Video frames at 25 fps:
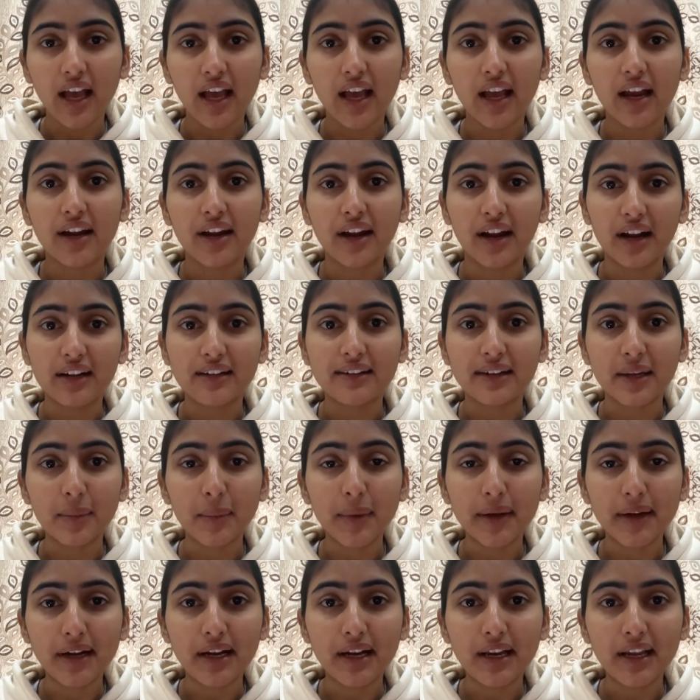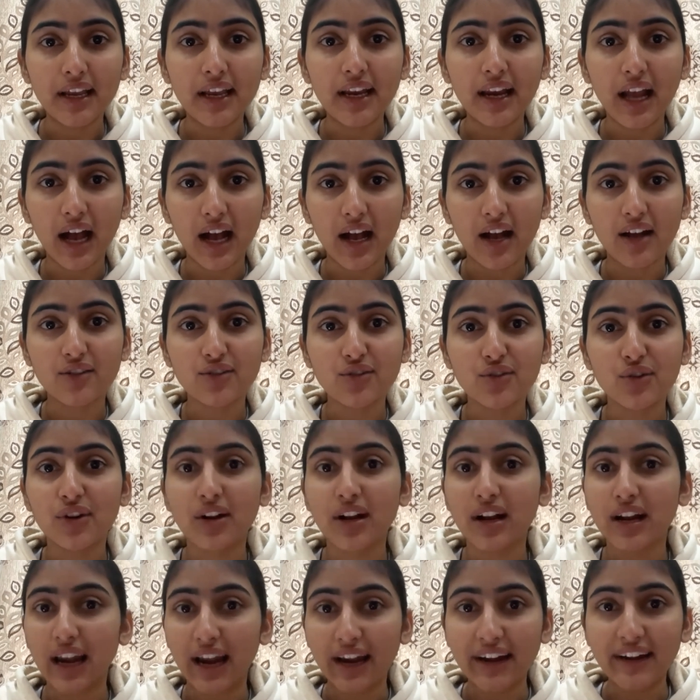and ultimately enhance your
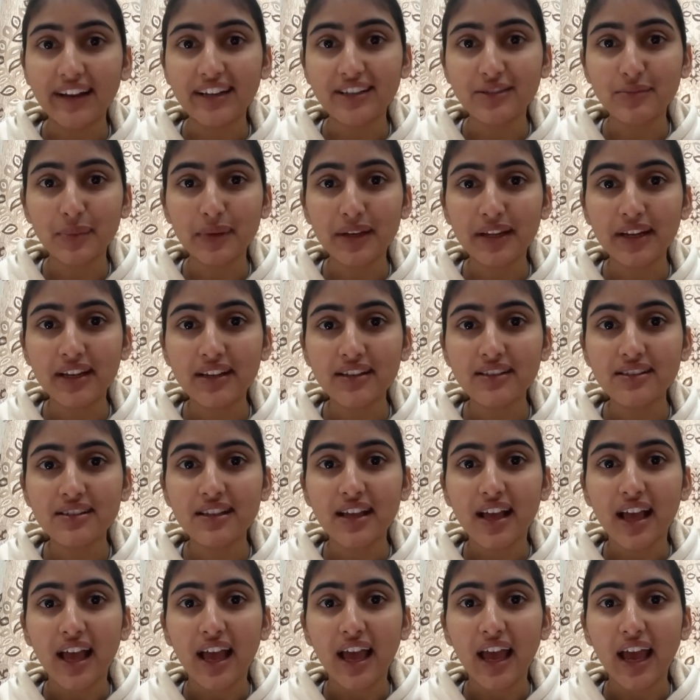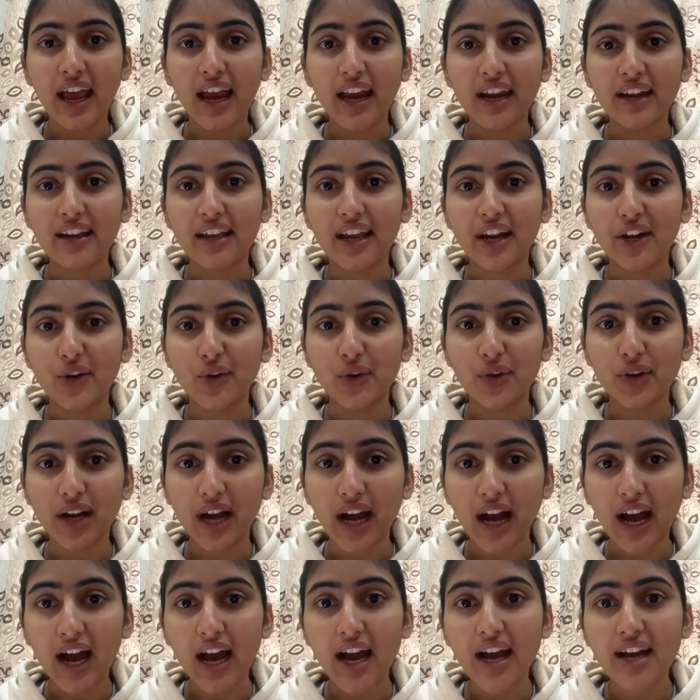client experience and get your
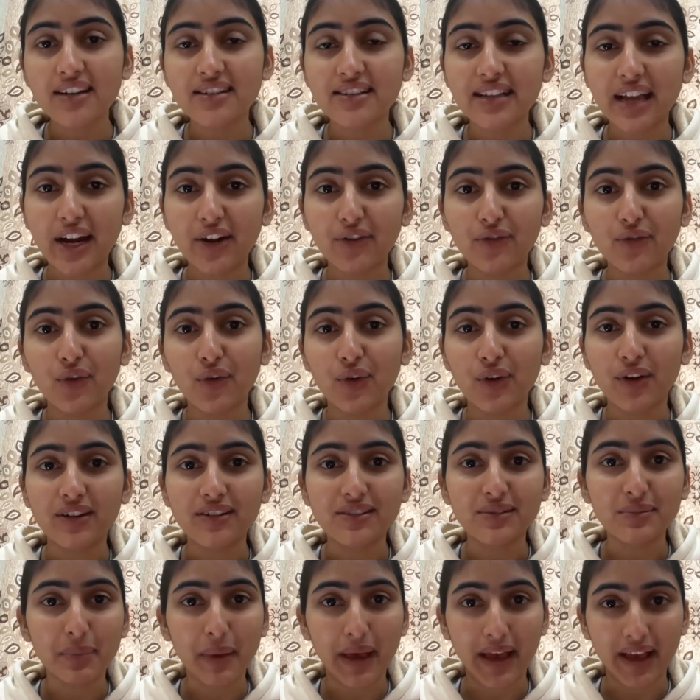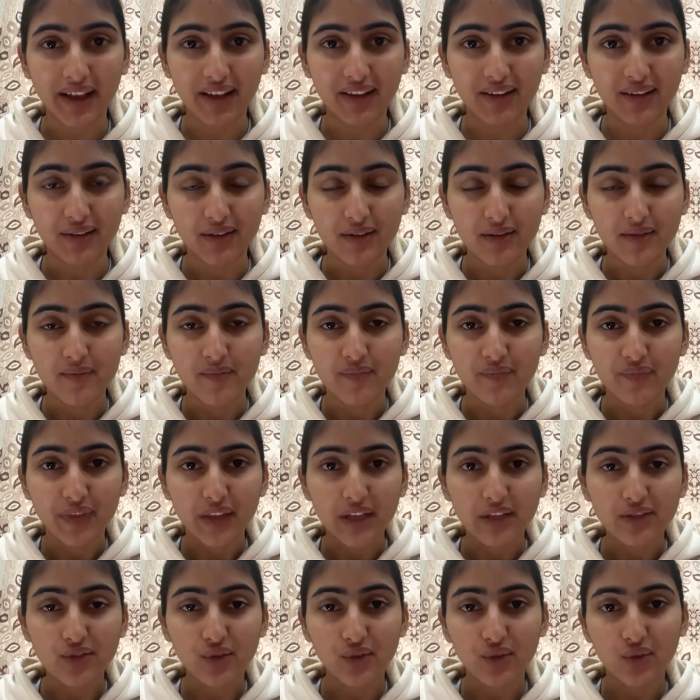hours and focus back.
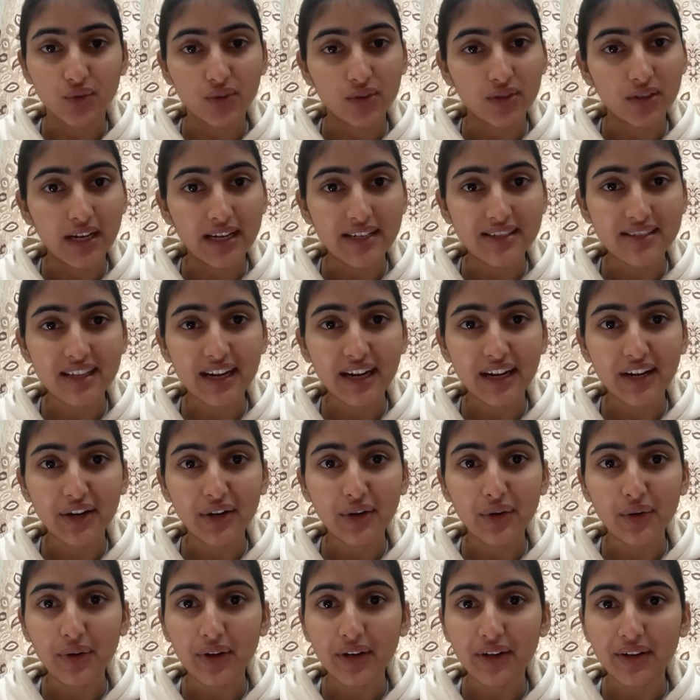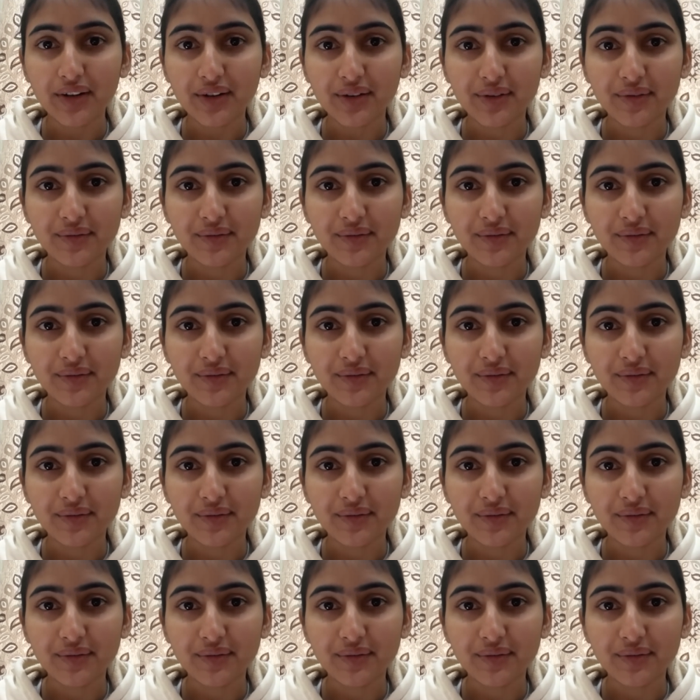So, let's get into it.